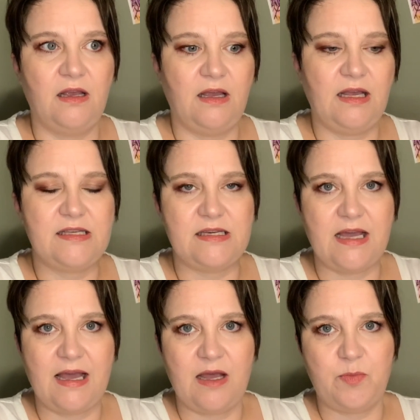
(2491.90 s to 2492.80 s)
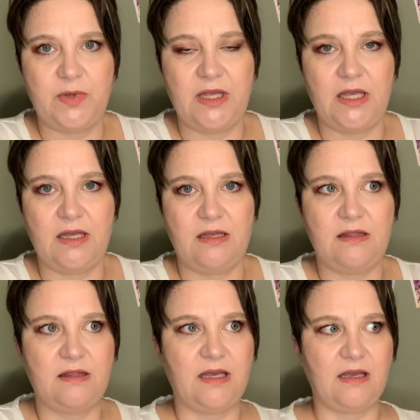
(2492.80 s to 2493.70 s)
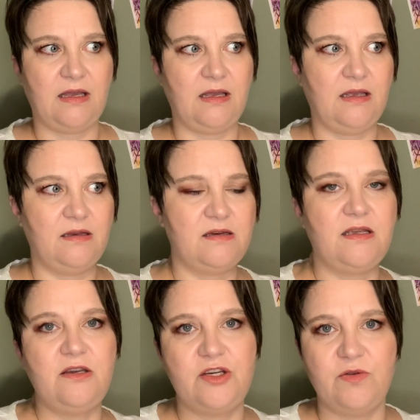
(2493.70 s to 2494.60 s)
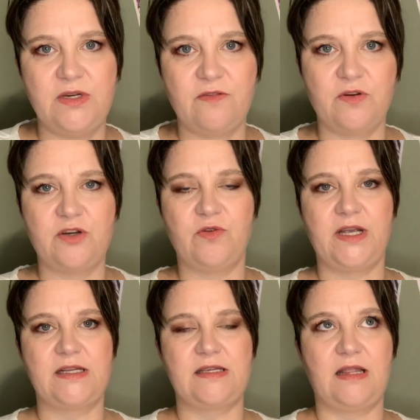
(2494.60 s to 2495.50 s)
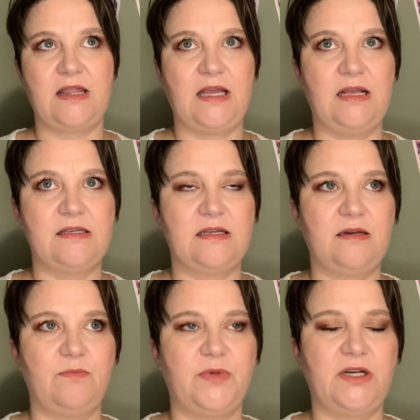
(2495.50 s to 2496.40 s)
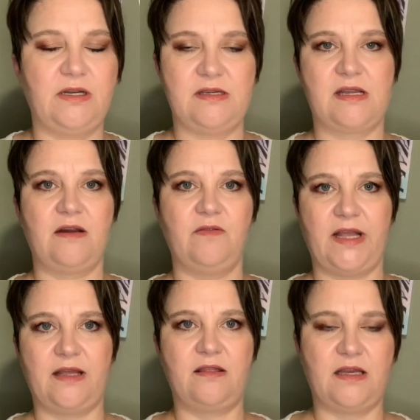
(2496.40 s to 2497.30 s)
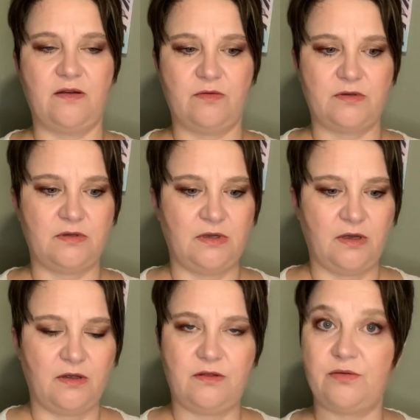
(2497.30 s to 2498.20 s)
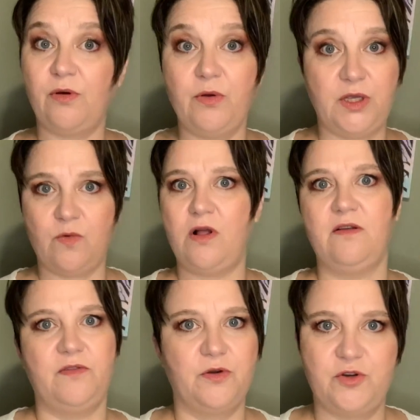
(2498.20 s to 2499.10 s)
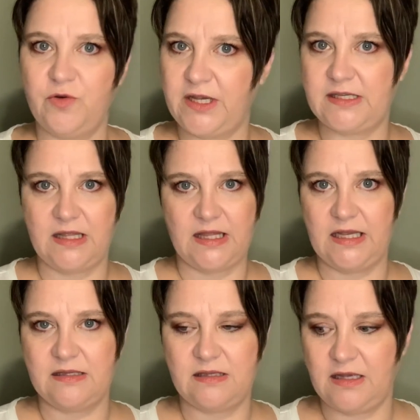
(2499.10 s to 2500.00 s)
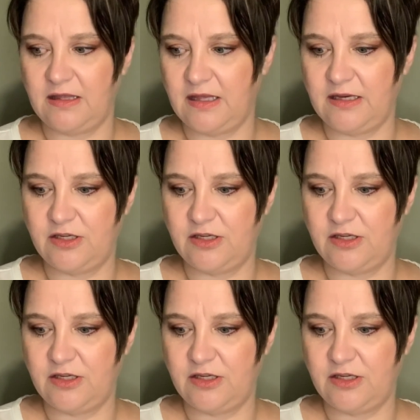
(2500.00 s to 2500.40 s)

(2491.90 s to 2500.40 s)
it's an app, and they teach you different tricks and things, but instead of they don't throw you all of their tricks and things, they